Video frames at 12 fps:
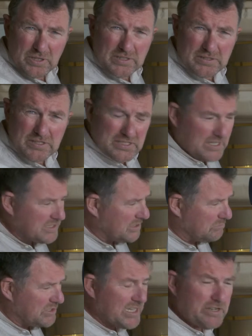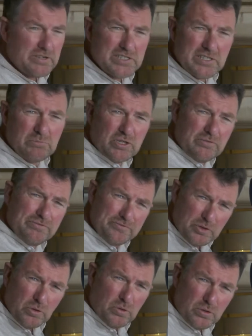into the system, decrease the amount of
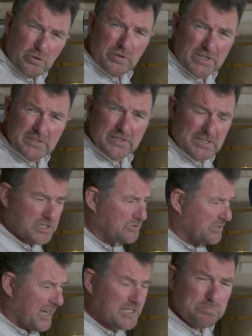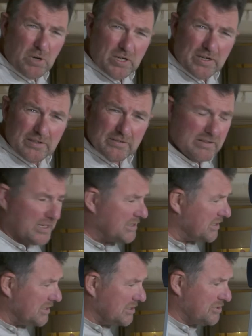fuel going into the stress bucket,
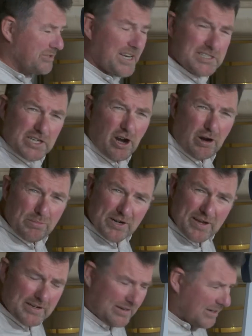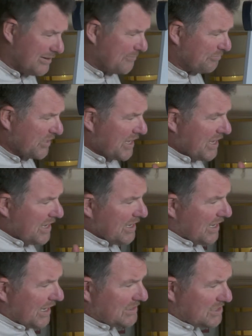into the stress carburetor.
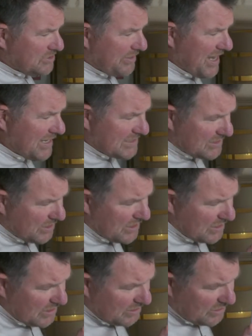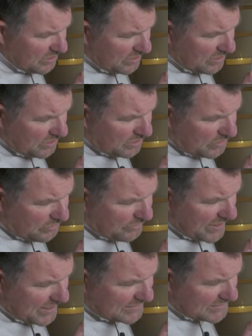And stress
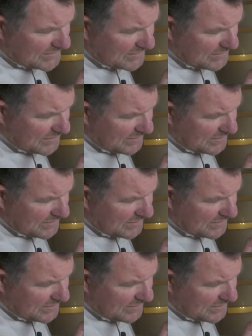kicks